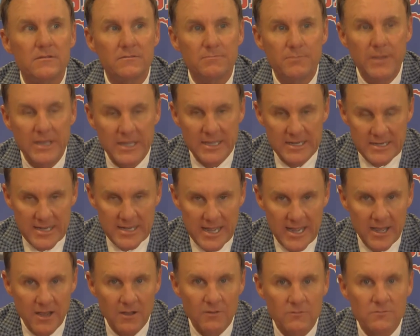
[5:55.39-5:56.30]
being
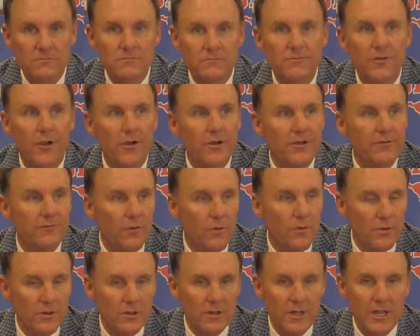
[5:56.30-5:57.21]
down
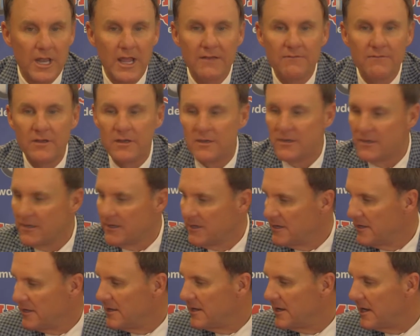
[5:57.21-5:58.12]
34 to 11,
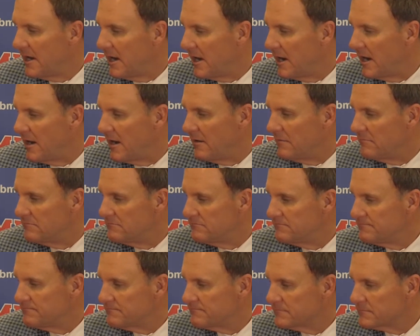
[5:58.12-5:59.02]
um,
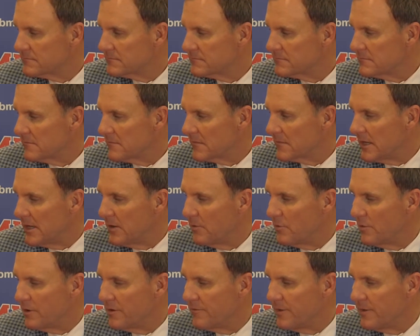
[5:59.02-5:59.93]
it
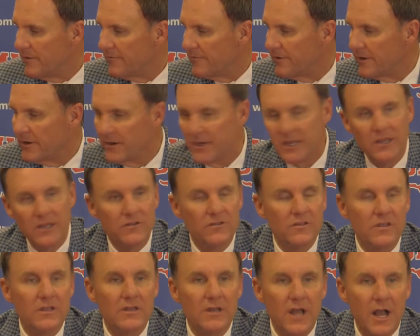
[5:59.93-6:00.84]
would have been very
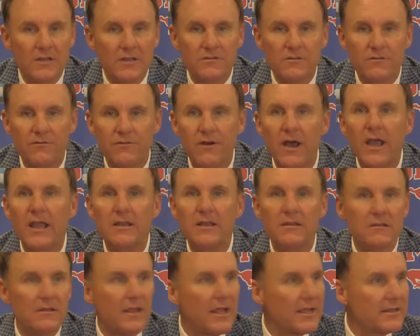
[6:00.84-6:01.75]
easy not to fight
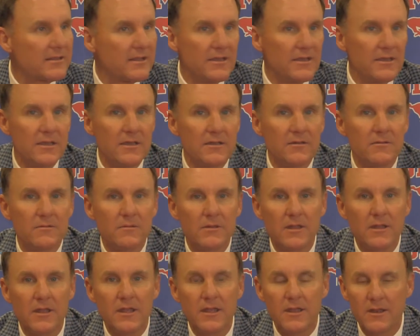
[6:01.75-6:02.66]
like they did.
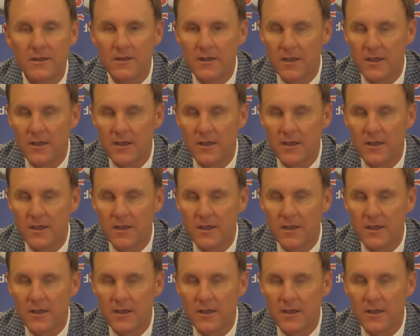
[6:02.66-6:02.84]
And